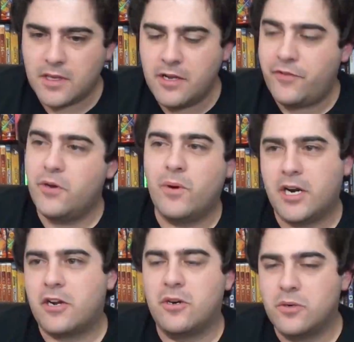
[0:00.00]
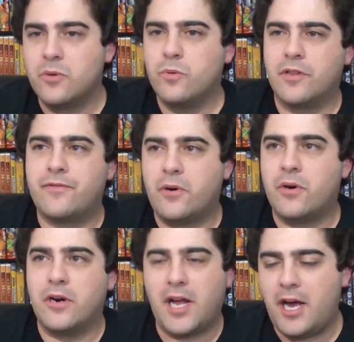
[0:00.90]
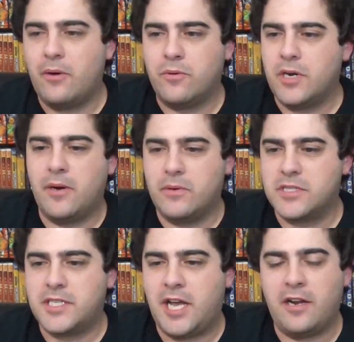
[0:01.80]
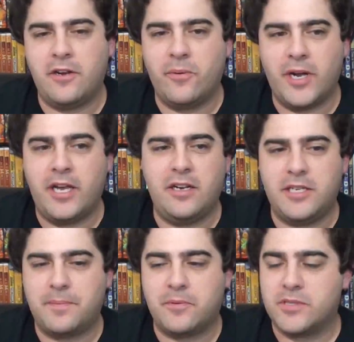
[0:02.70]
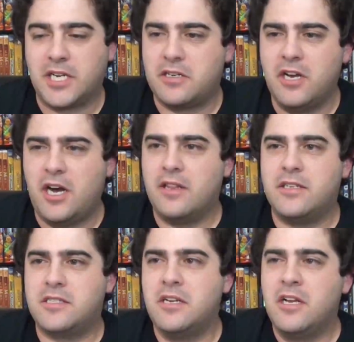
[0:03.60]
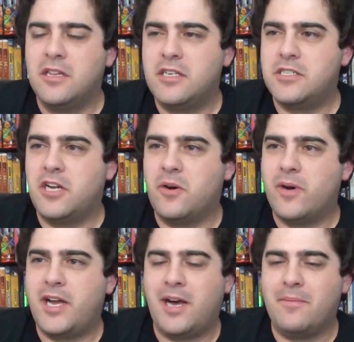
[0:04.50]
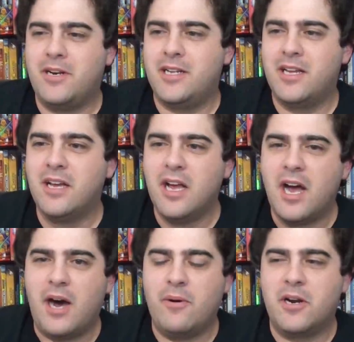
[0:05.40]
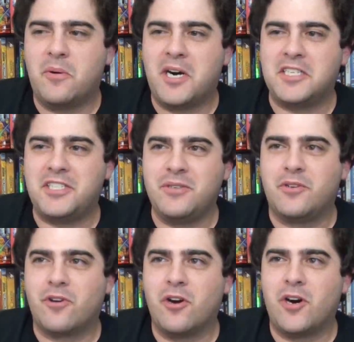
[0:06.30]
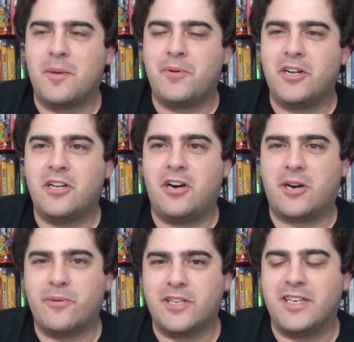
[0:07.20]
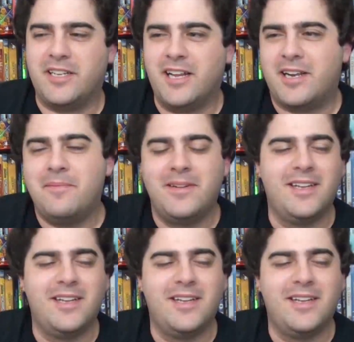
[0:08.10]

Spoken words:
if you want to go with Ford, I won't stand in your way. And Dipper was like, no, there's no way. I want to watch you grow up all awkwardly, like.